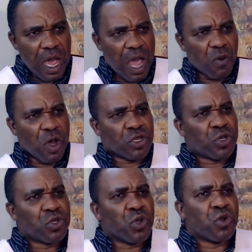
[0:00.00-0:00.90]
I want
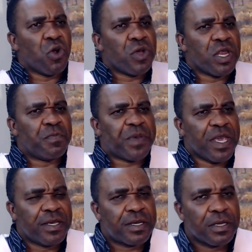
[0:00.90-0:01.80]
you to go in
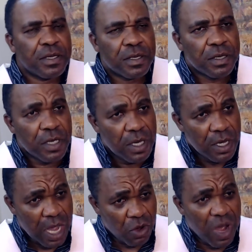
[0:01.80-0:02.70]
peace
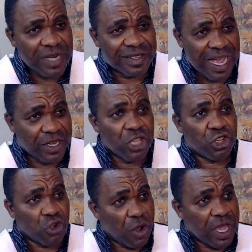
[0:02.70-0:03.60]
and go and start
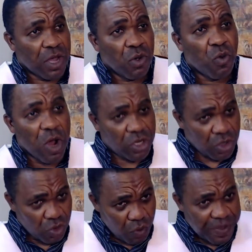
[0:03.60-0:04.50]
enjoying what
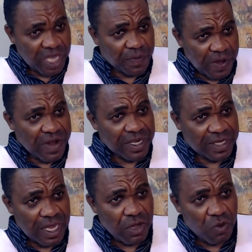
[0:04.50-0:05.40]
you'll be
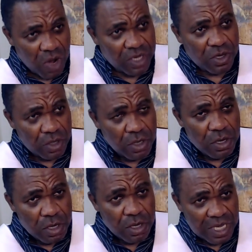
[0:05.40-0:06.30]
experiencing, what
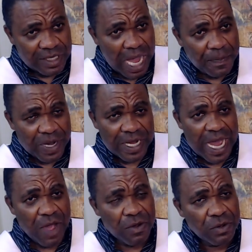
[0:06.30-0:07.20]
is happening
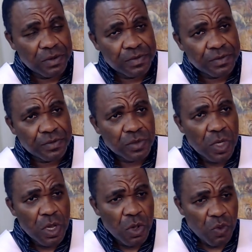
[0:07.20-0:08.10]
now.
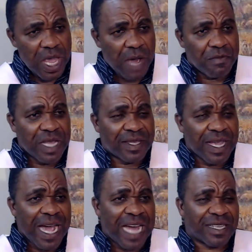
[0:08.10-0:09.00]
We are
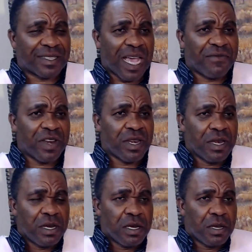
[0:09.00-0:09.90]
meeting at 7
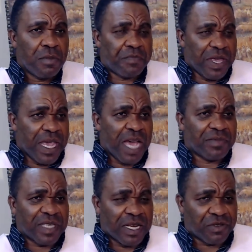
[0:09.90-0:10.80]

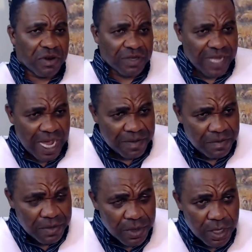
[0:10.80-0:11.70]
p.m. Central
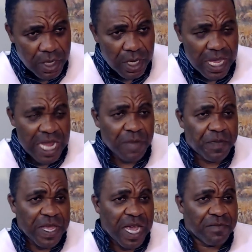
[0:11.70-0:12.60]
Time, 8
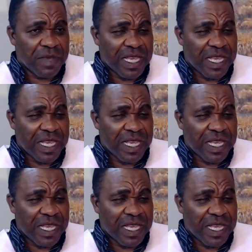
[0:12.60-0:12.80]
p.m.